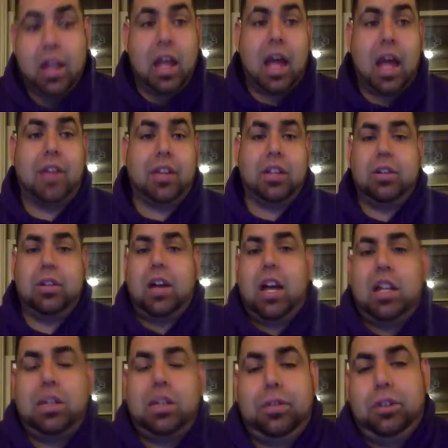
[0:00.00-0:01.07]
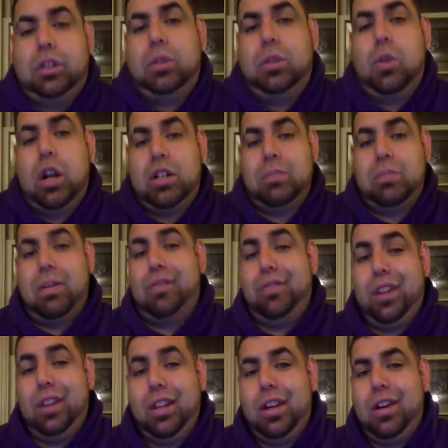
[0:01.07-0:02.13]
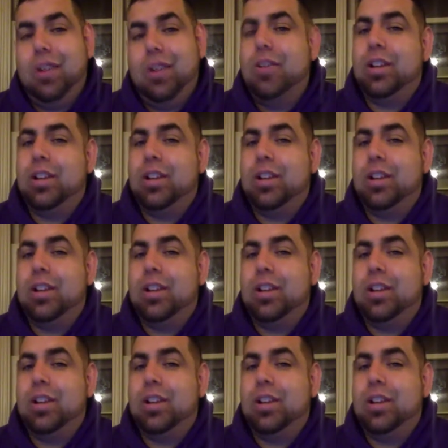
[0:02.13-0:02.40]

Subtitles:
I thank you guys for watching my video,